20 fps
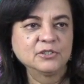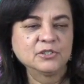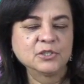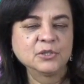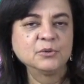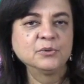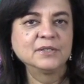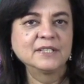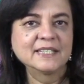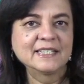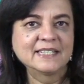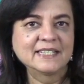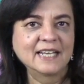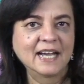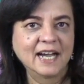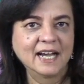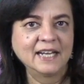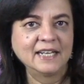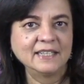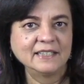to the
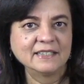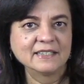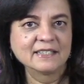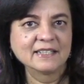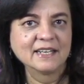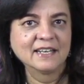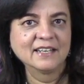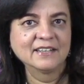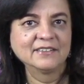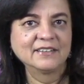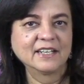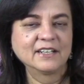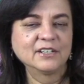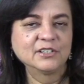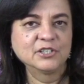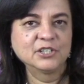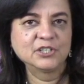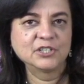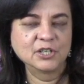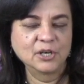signs that
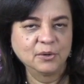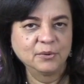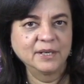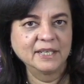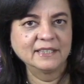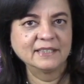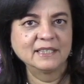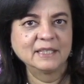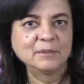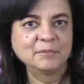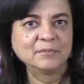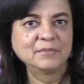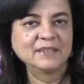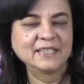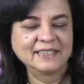are showing them